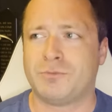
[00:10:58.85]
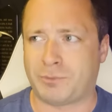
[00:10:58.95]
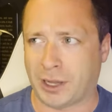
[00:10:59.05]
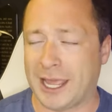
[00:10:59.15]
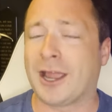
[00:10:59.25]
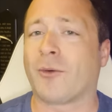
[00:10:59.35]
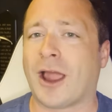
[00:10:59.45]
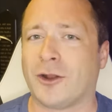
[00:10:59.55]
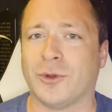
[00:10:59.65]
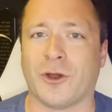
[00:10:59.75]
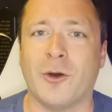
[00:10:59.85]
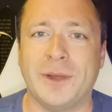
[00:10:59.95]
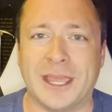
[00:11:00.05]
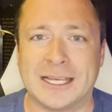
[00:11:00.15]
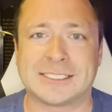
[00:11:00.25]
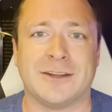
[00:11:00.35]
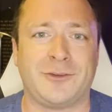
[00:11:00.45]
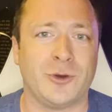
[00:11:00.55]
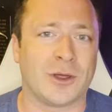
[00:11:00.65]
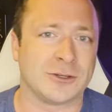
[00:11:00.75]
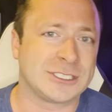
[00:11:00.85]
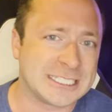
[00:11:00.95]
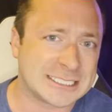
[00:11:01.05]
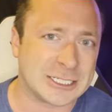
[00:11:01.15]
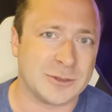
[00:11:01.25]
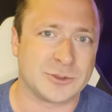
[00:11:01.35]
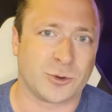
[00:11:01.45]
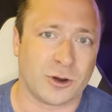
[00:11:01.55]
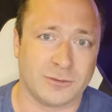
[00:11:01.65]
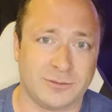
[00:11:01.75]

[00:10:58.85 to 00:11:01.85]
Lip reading: playing around with OBS and a few other systems or